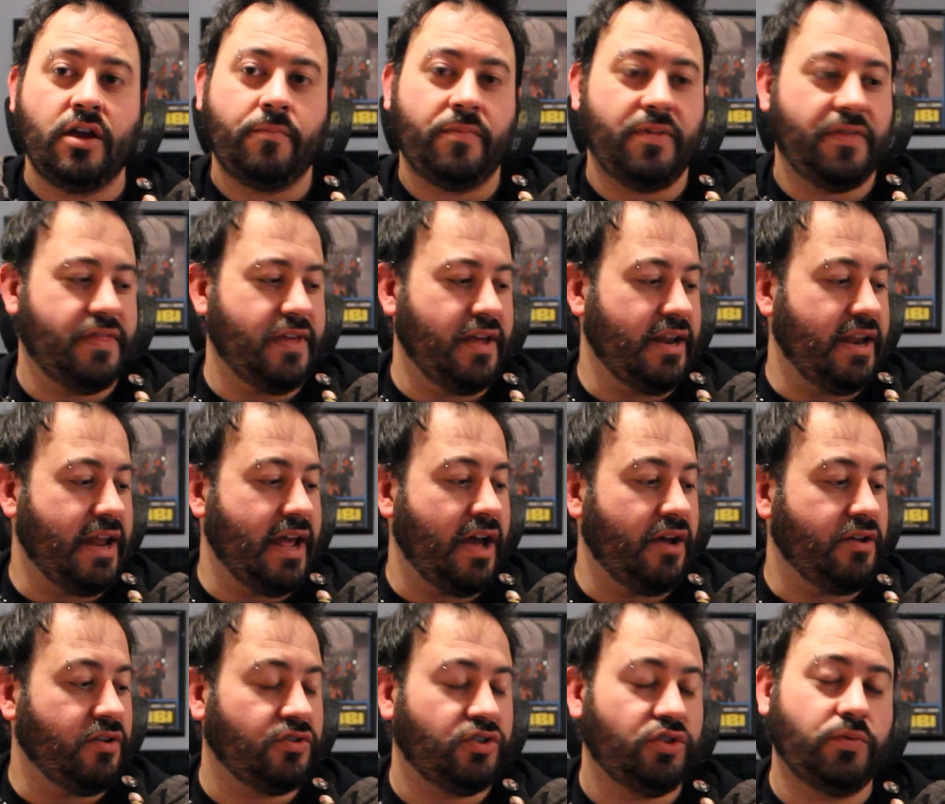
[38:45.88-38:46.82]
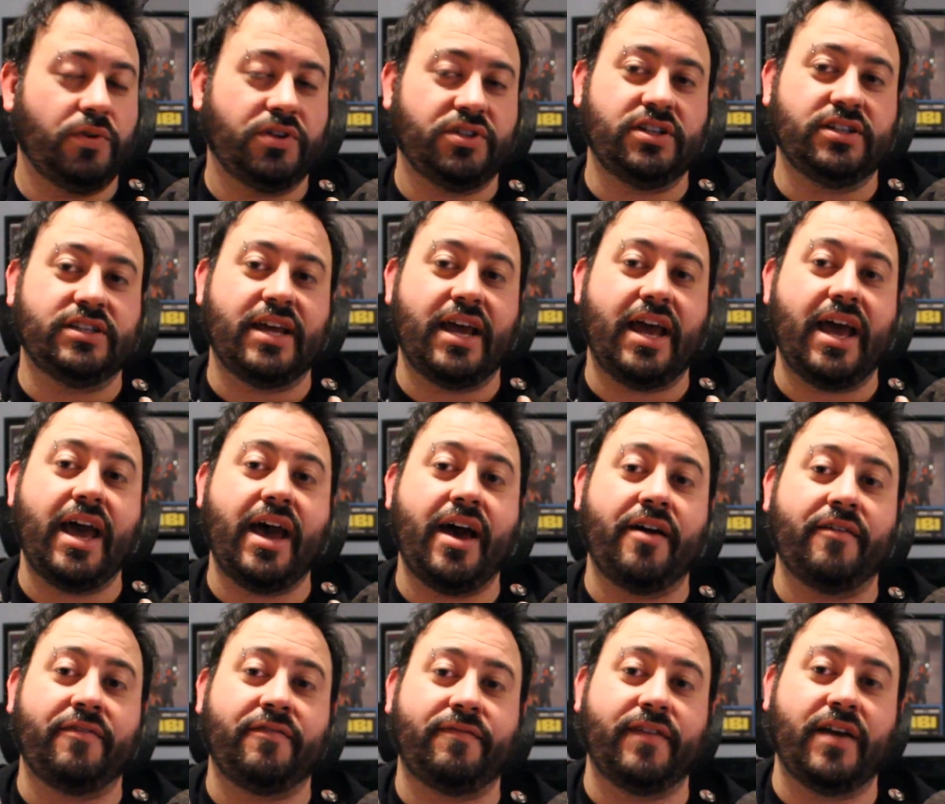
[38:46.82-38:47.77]
But then now you're switching to
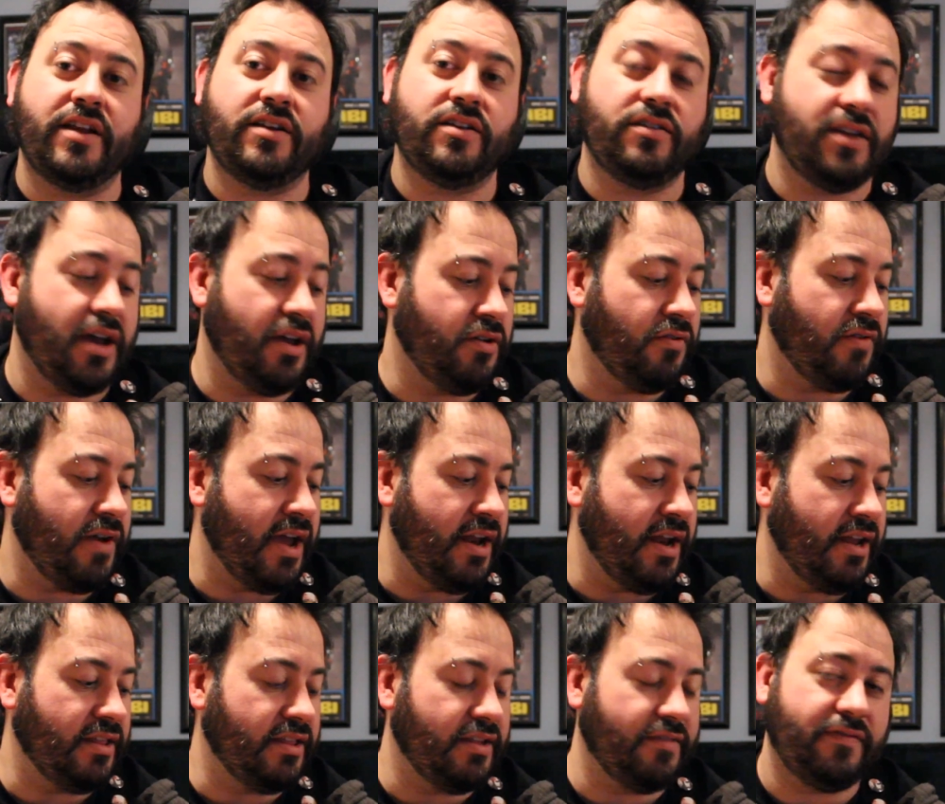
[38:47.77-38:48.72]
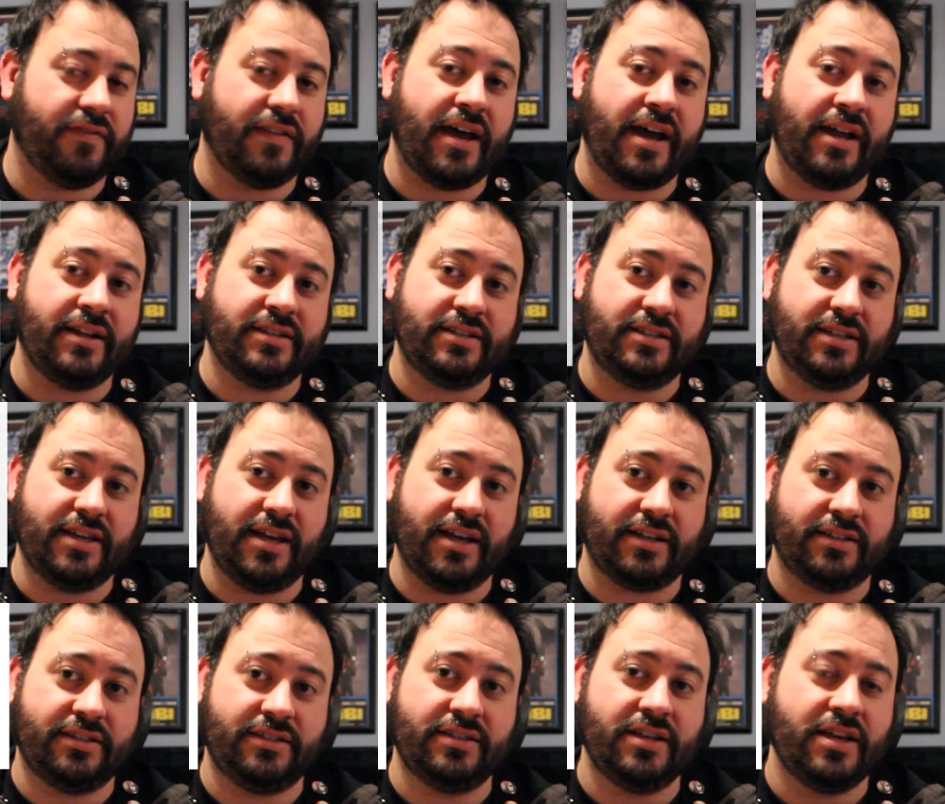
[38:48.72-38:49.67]
F, and you're adding the flat
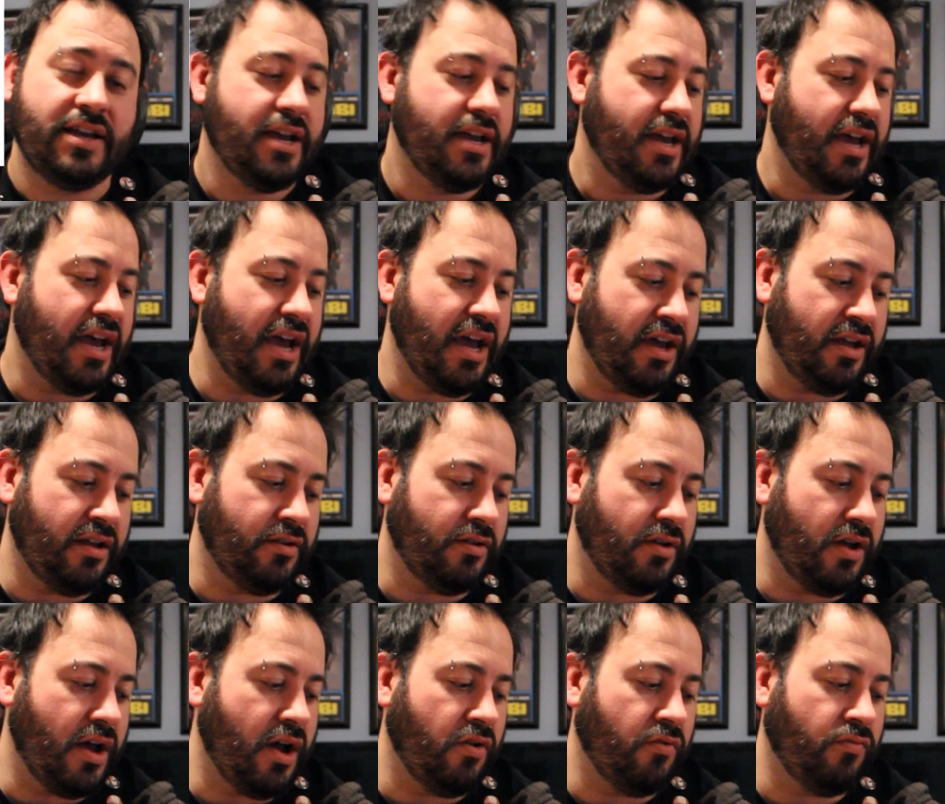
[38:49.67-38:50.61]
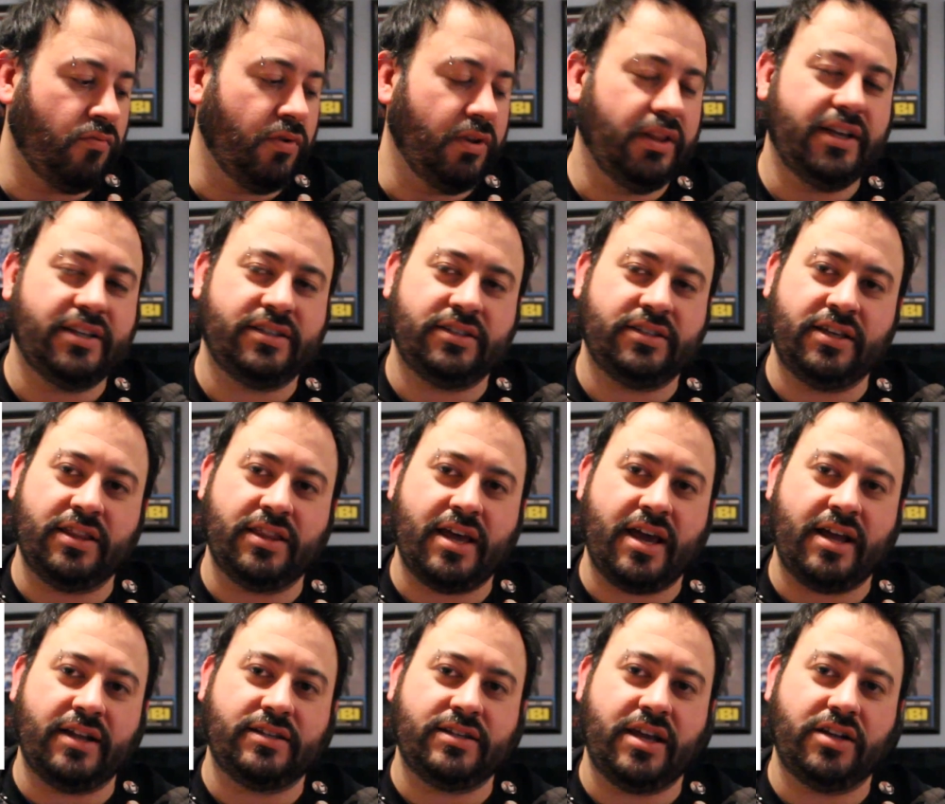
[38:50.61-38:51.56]
6 and releasing
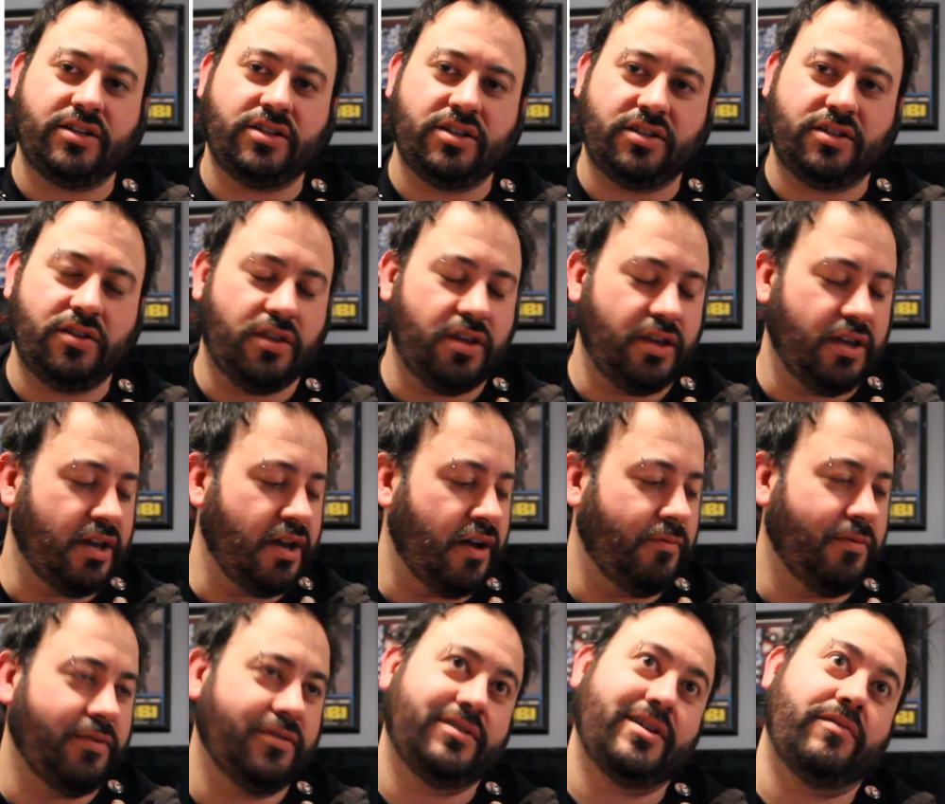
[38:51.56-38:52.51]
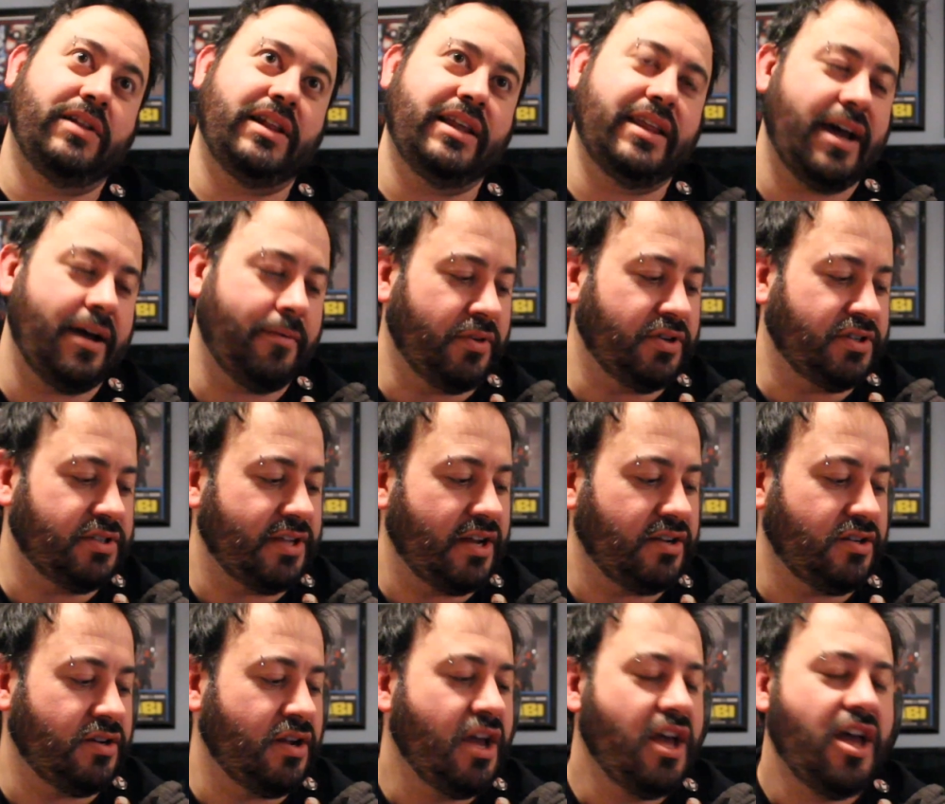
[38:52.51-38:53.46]
that tension to the well, it's not really that much
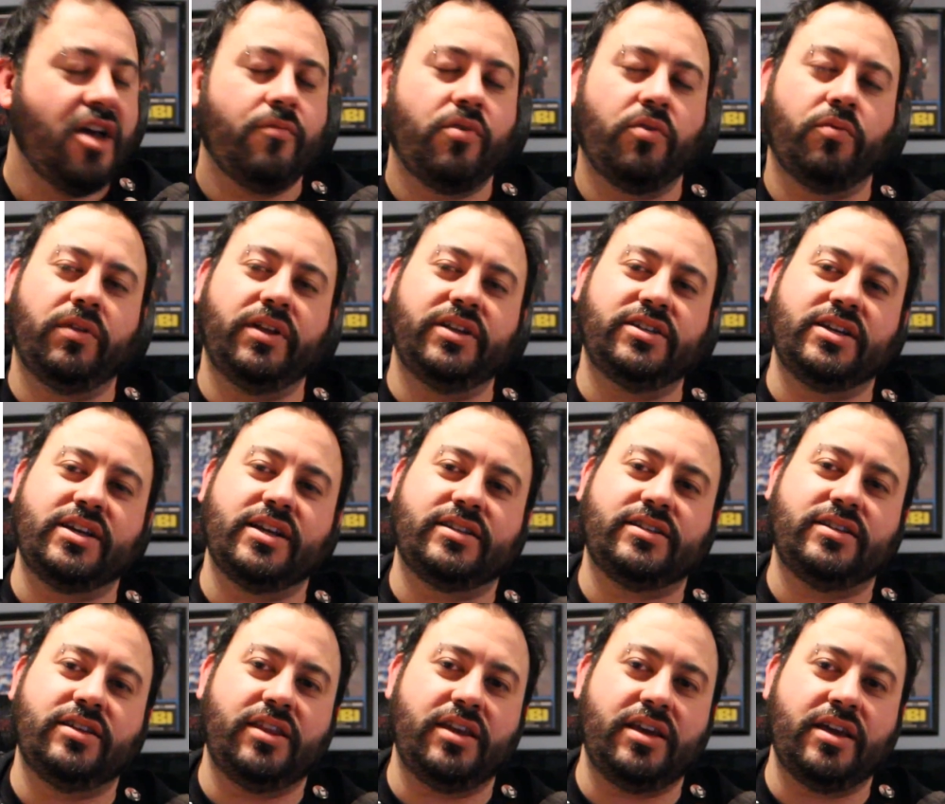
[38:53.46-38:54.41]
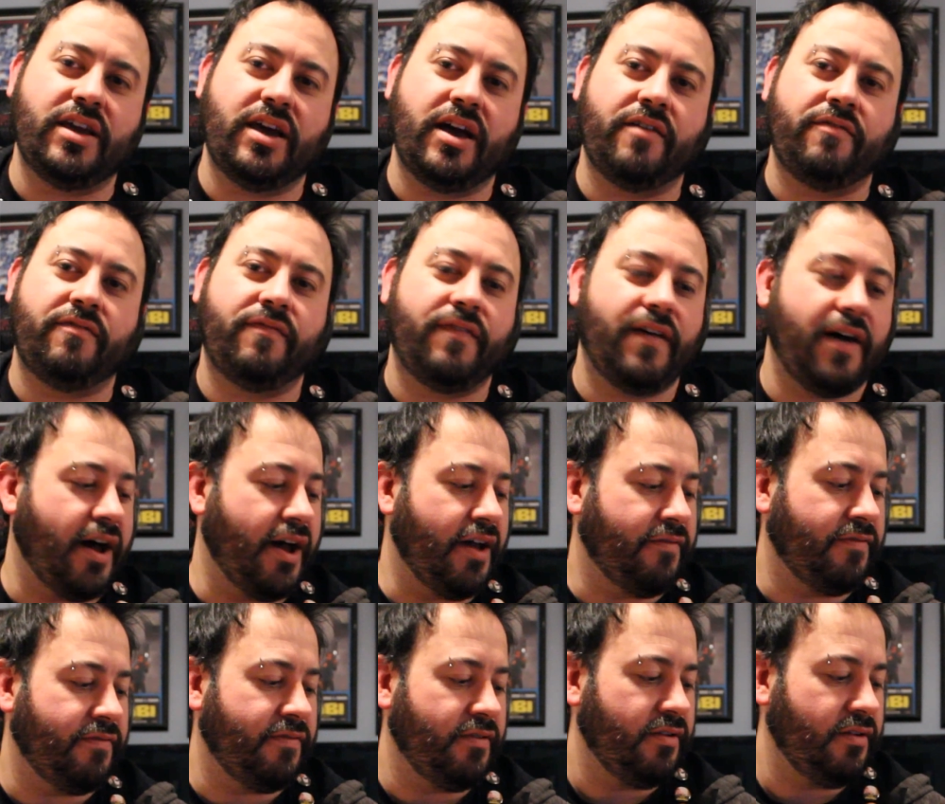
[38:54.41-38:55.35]
tension, but releasing it to the
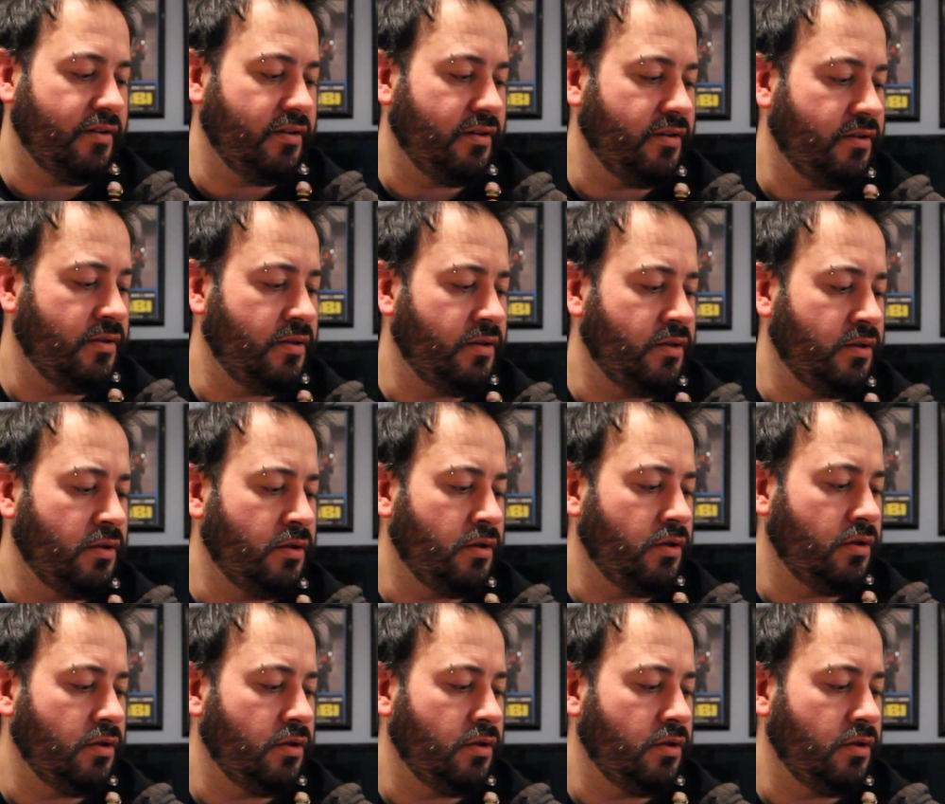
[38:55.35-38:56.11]
5, and